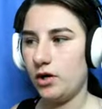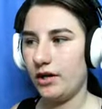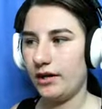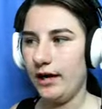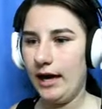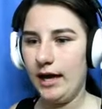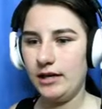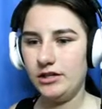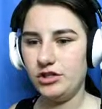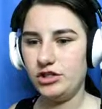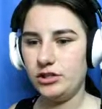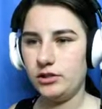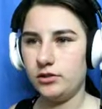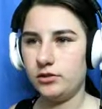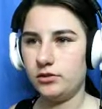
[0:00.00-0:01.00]
Mali, we were
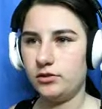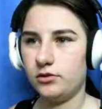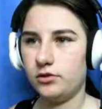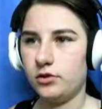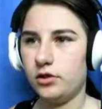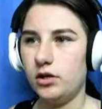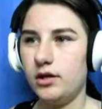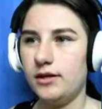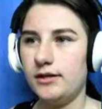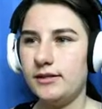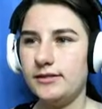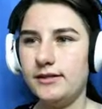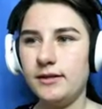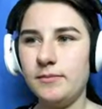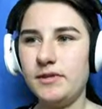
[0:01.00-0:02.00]
able to evacuate the
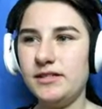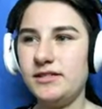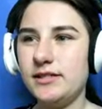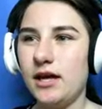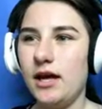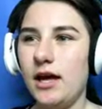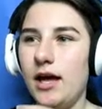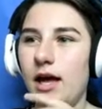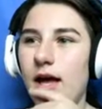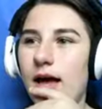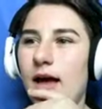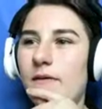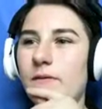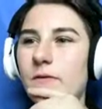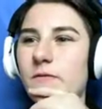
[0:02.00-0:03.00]
buildings, but the fire has
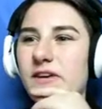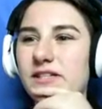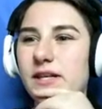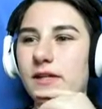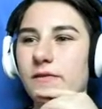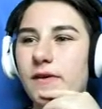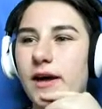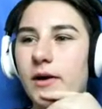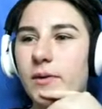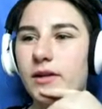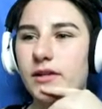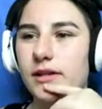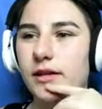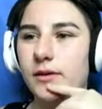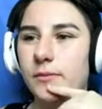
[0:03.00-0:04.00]
spread. We've done
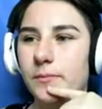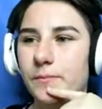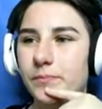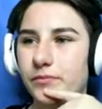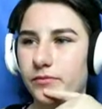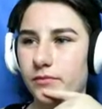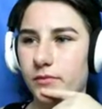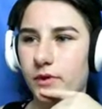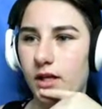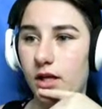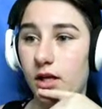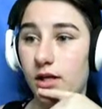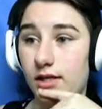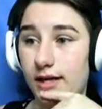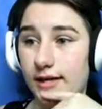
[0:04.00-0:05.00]
everything we can to stop it.
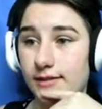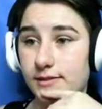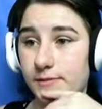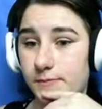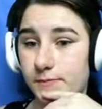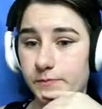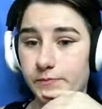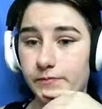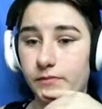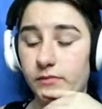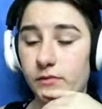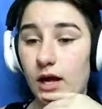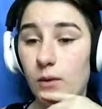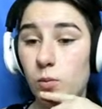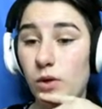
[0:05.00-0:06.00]
Get Barry and all
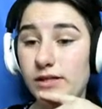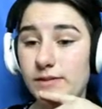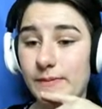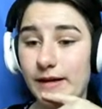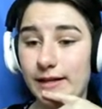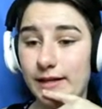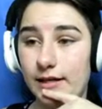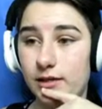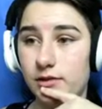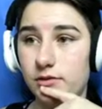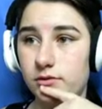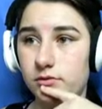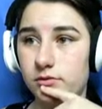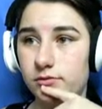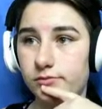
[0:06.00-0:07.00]
these apprentices to
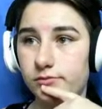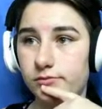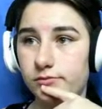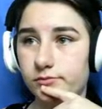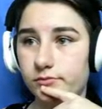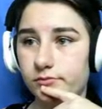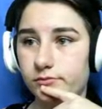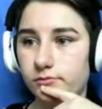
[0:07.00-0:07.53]
the extinguish fire.